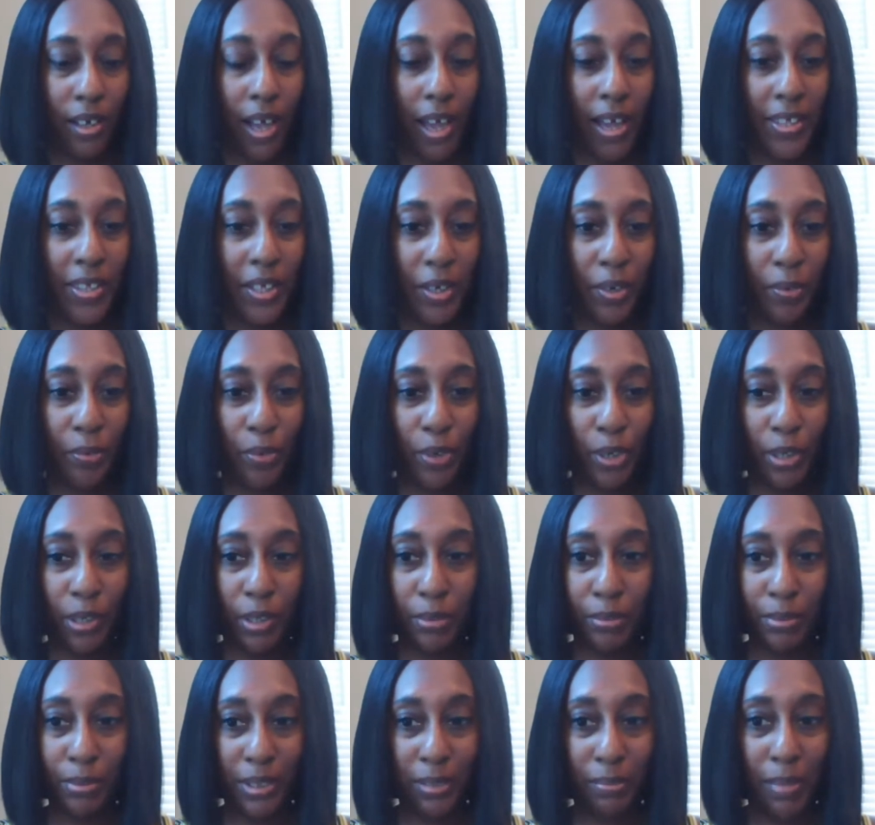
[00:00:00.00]
Hey there,
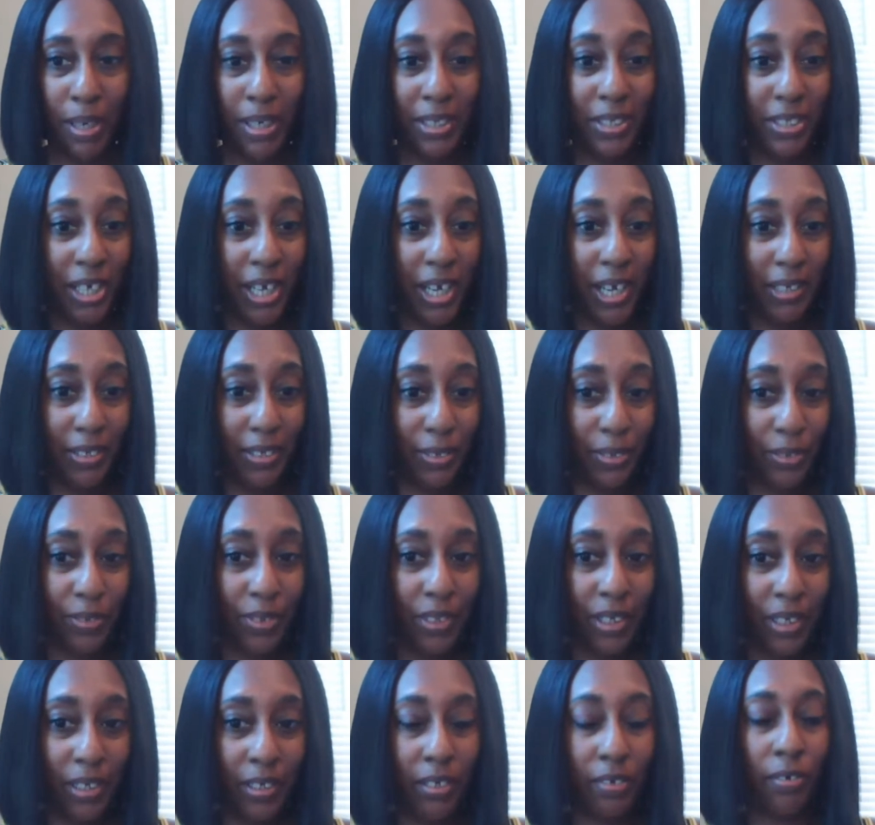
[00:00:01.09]
welcome to my channel.
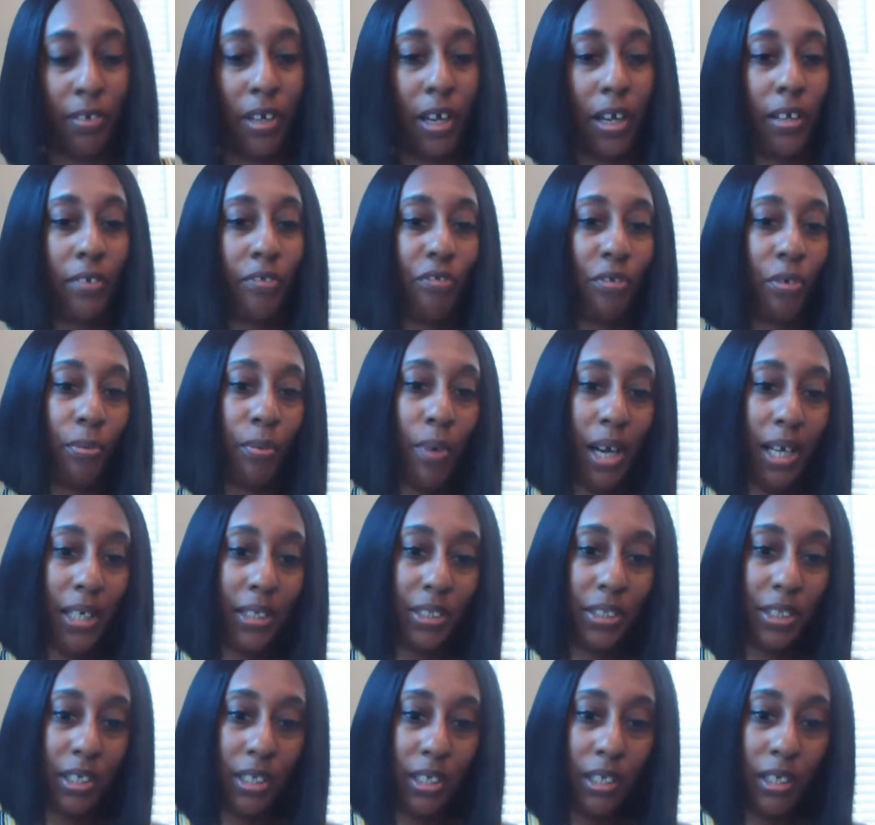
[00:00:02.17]
Thank you guys for
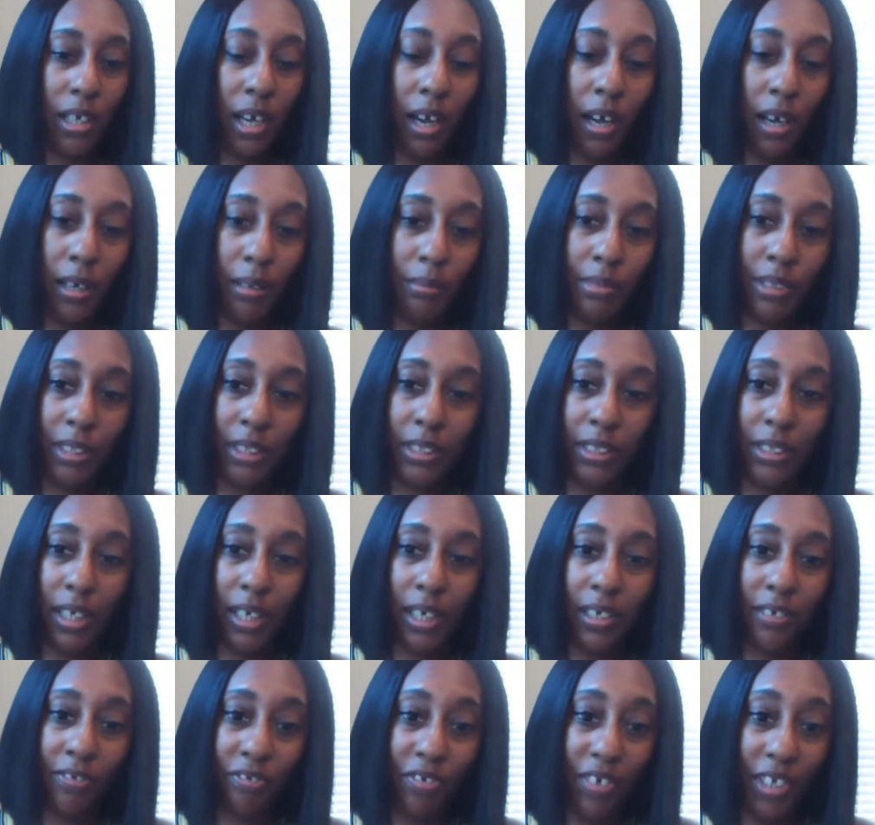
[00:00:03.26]
watching.
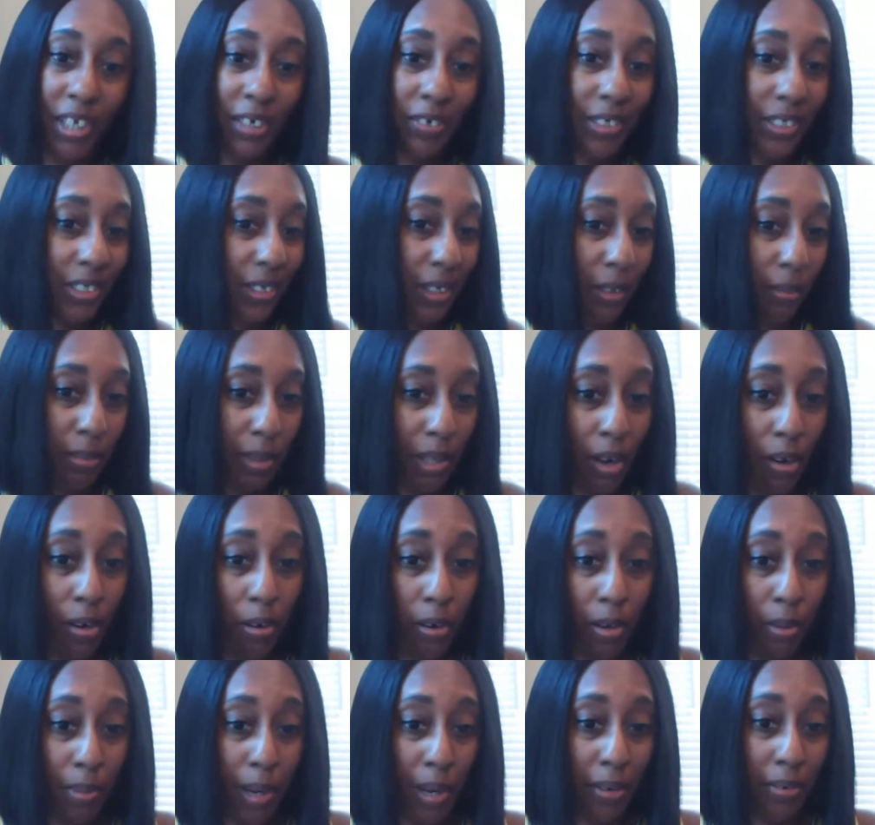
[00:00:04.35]
Today's video is going to be
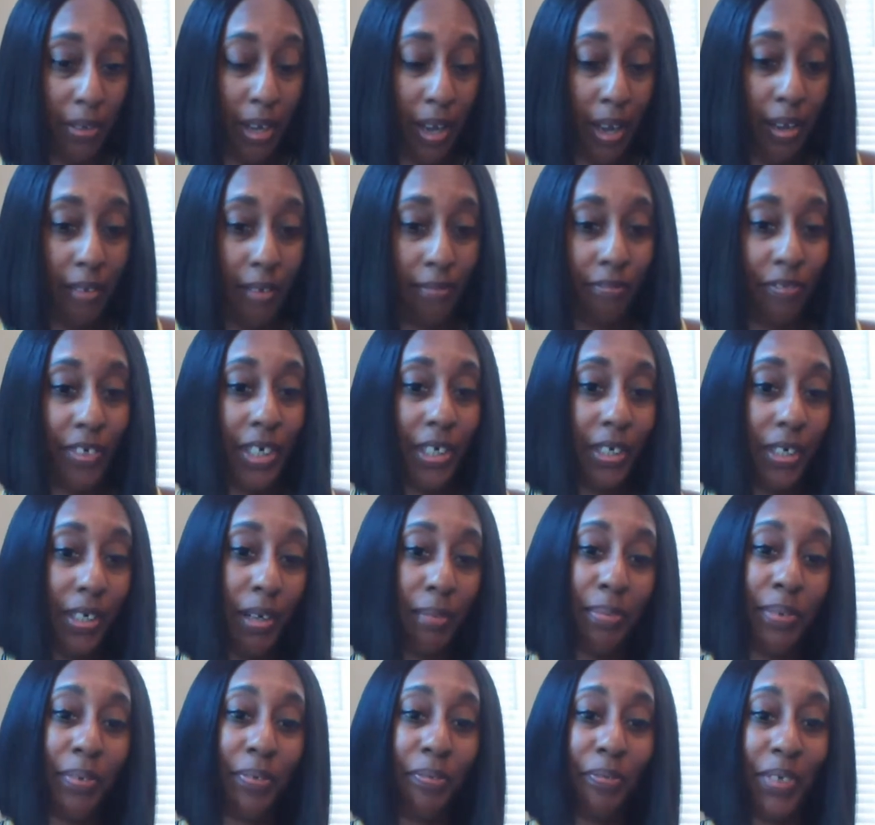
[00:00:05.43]
all about Canva. A
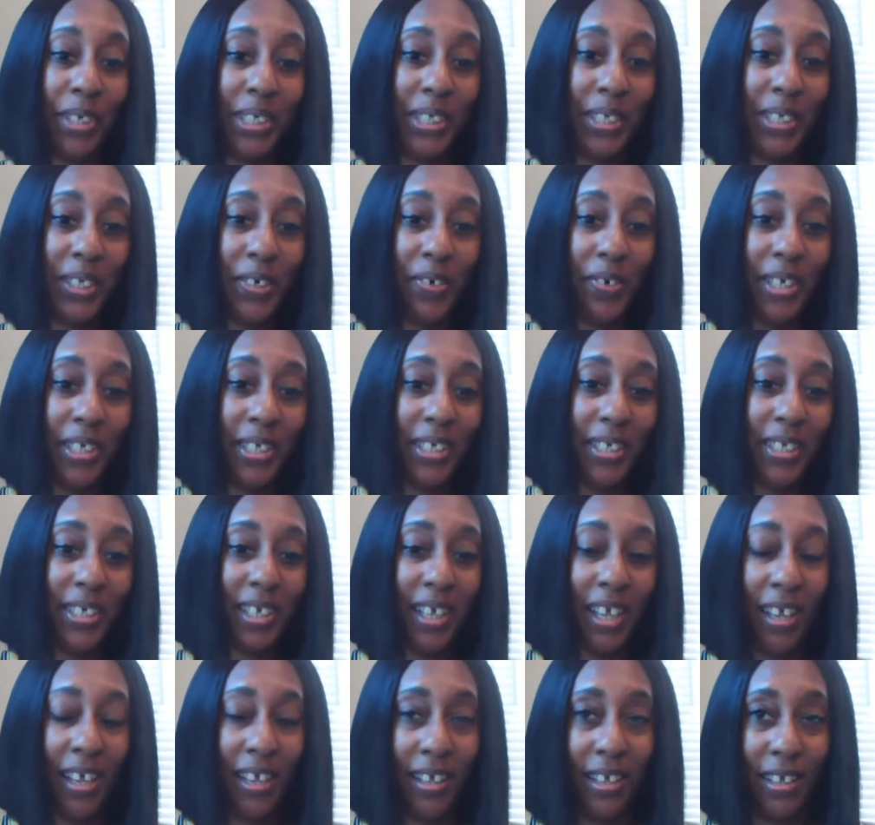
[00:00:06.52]
couple of weeks ago, I did
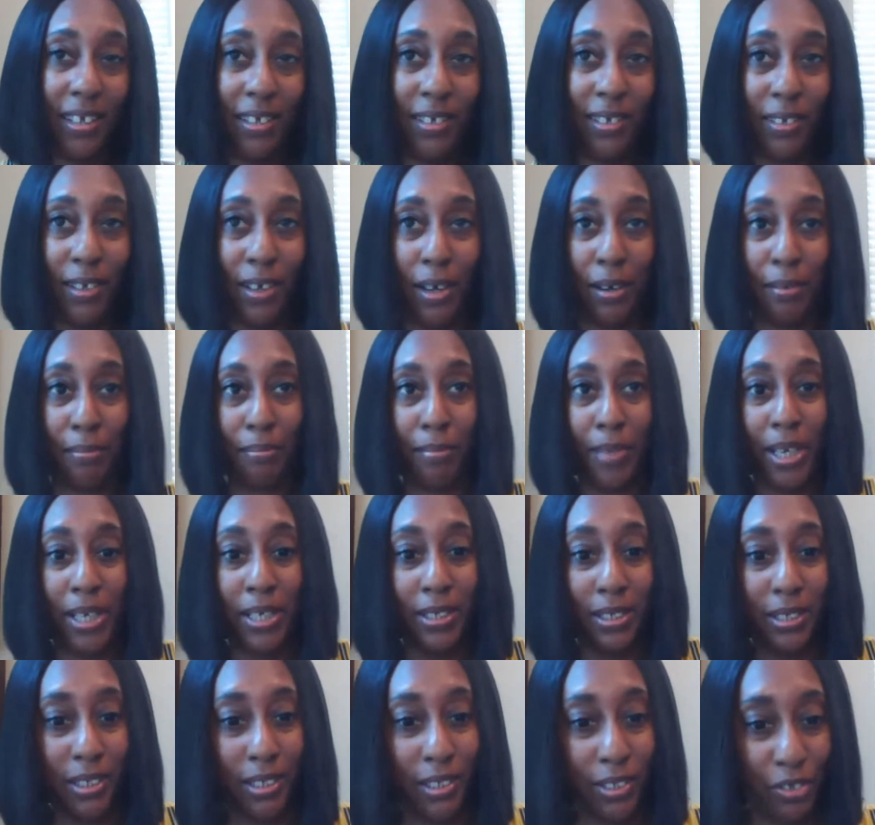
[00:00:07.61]
a
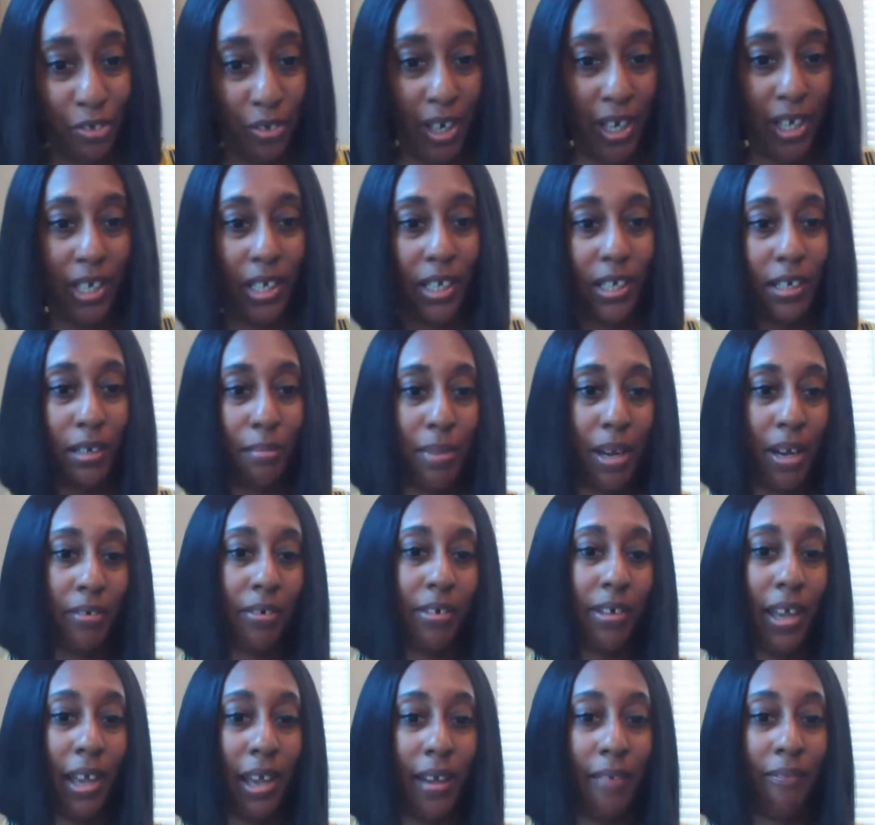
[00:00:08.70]
amazing training
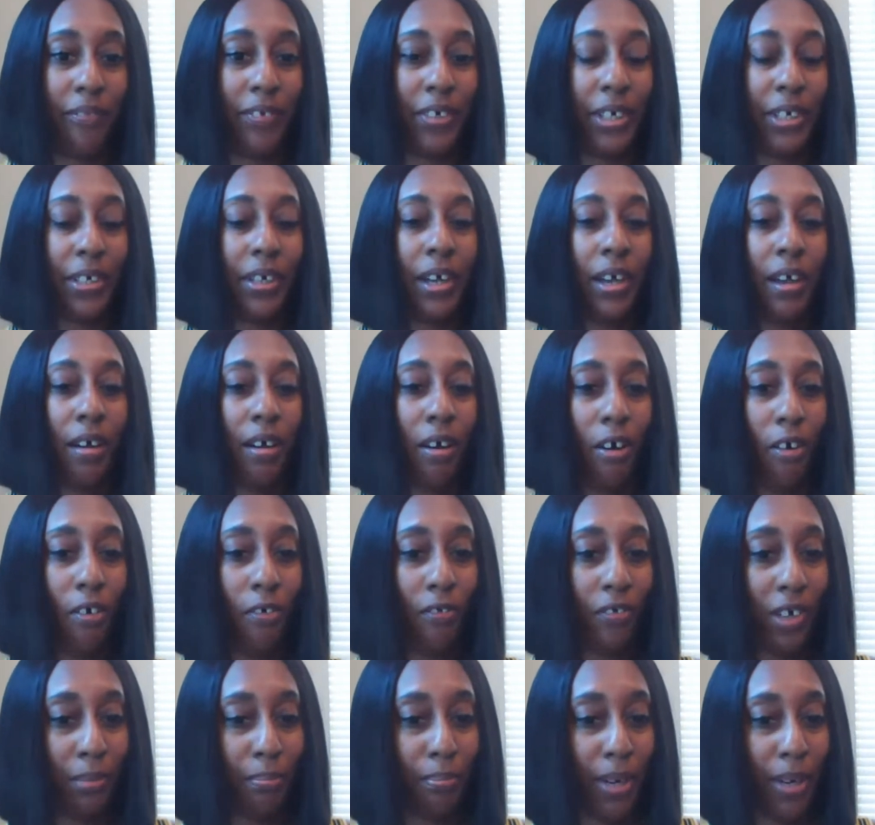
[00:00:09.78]
about Canva
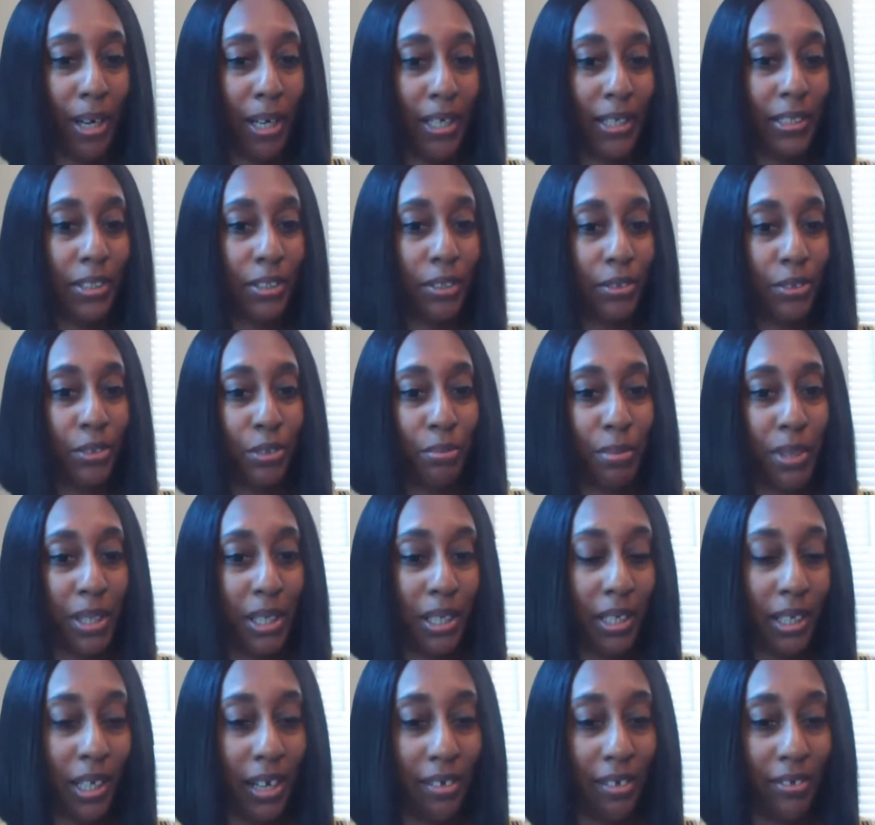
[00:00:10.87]
over in my social
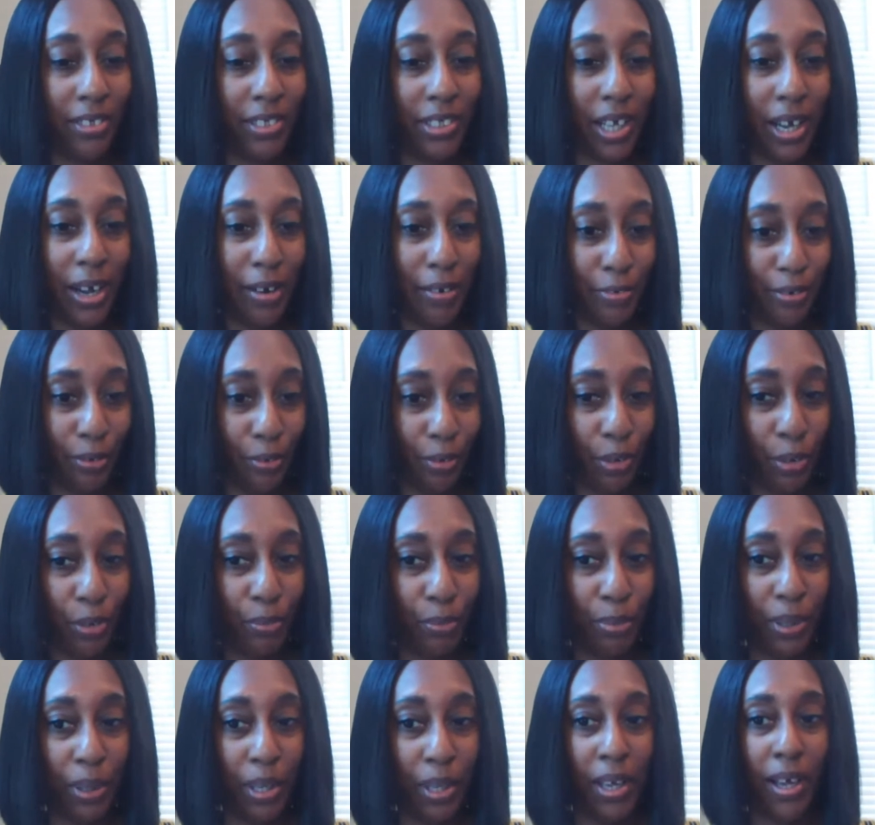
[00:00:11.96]
media lifestyle group.